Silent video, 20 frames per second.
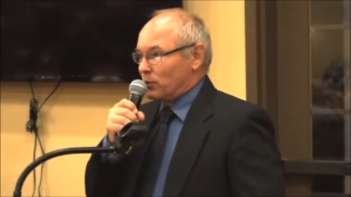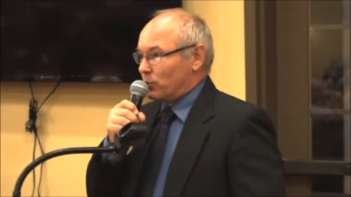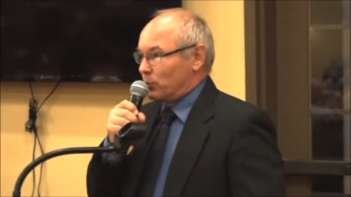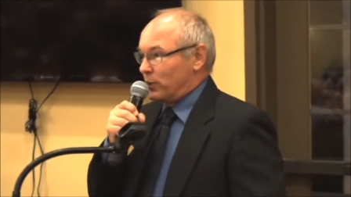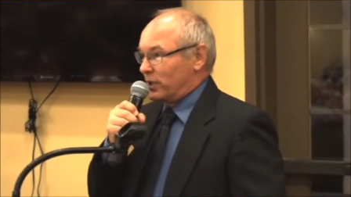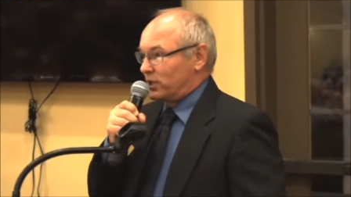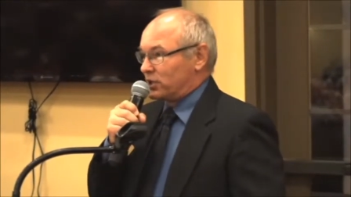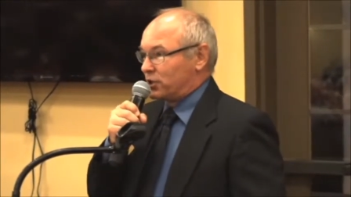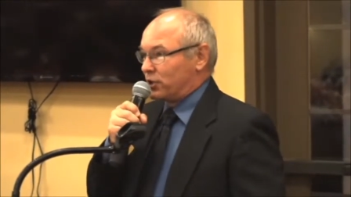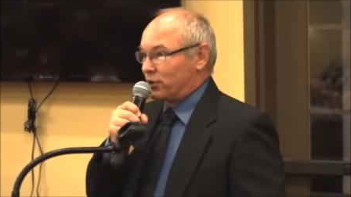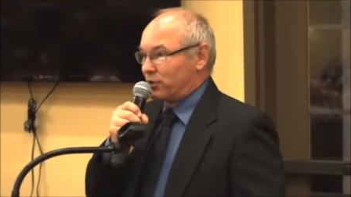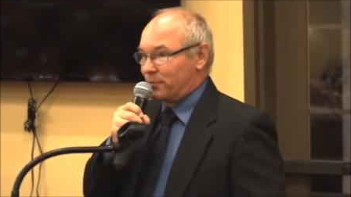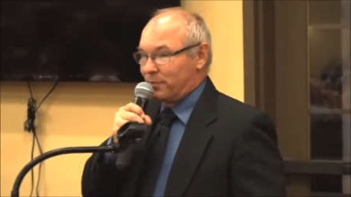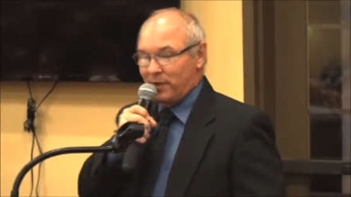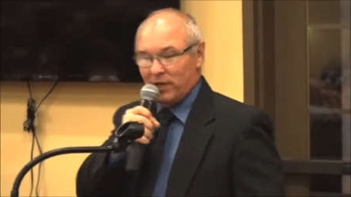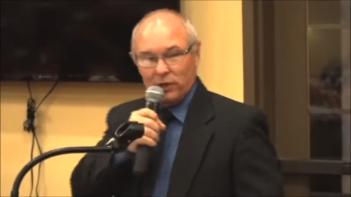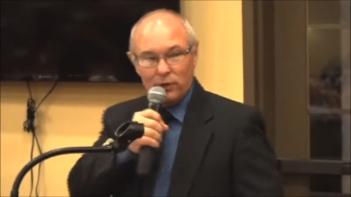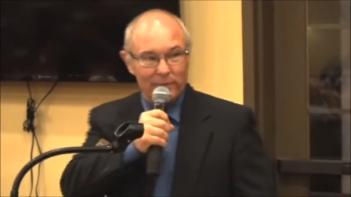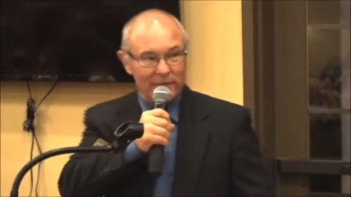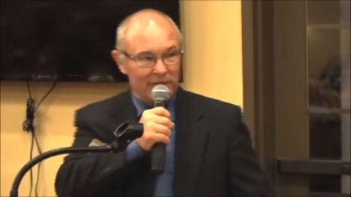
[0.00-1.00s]
Richard
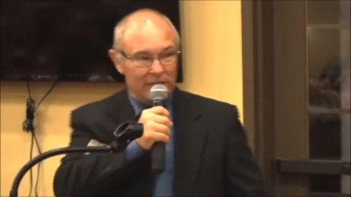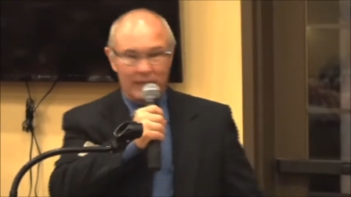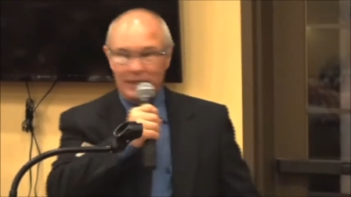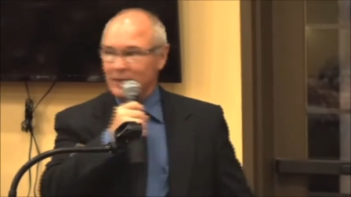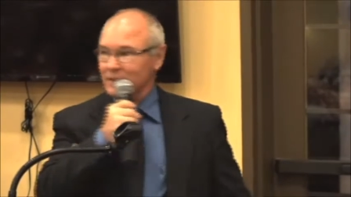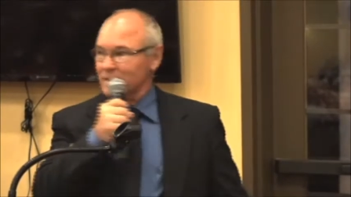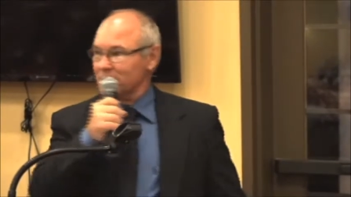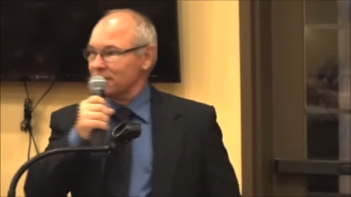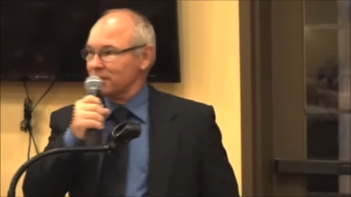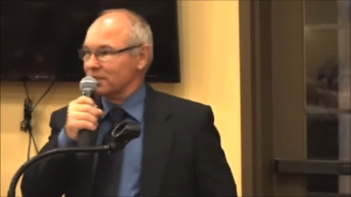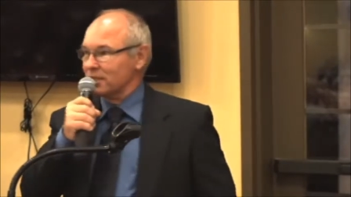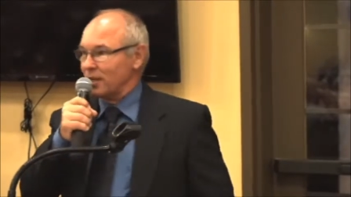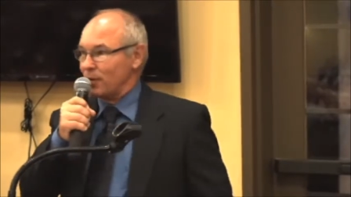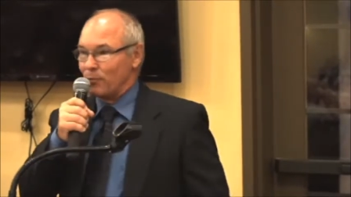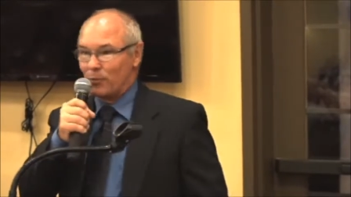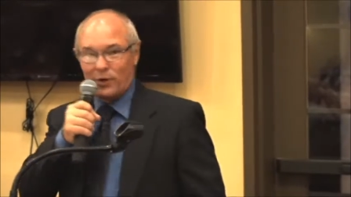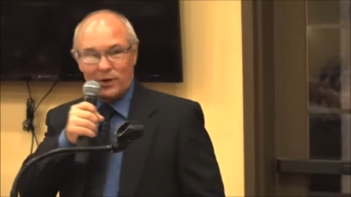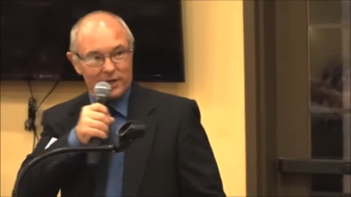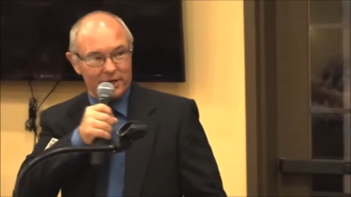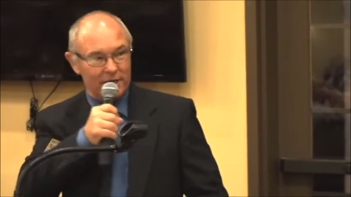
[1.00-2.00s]
Billman is
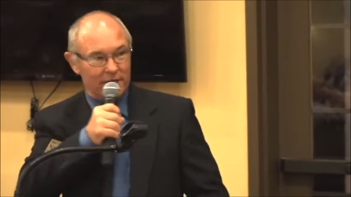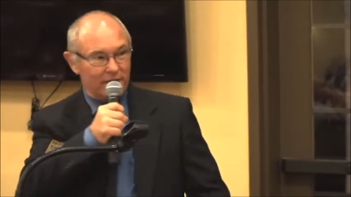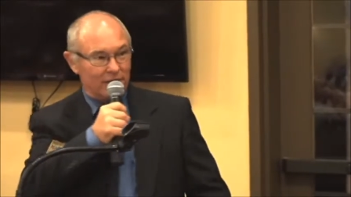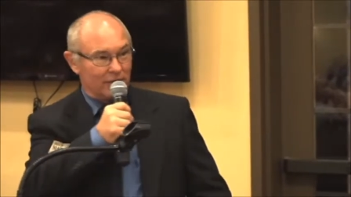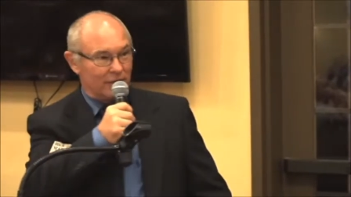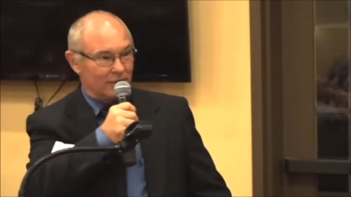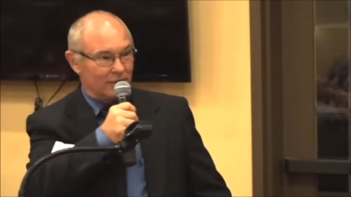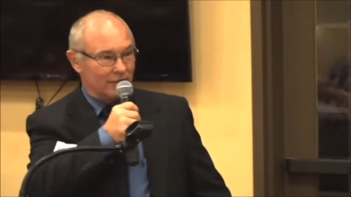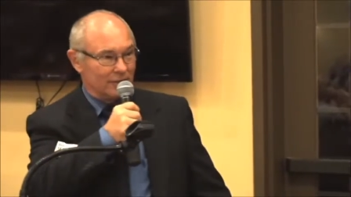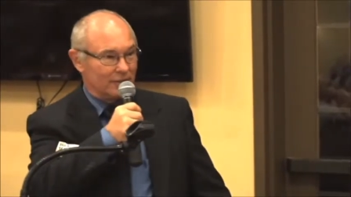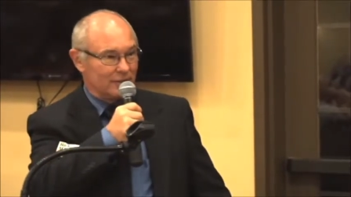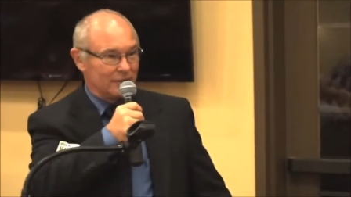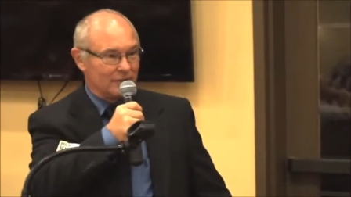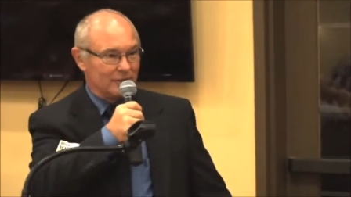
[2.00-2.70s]
somewhere here.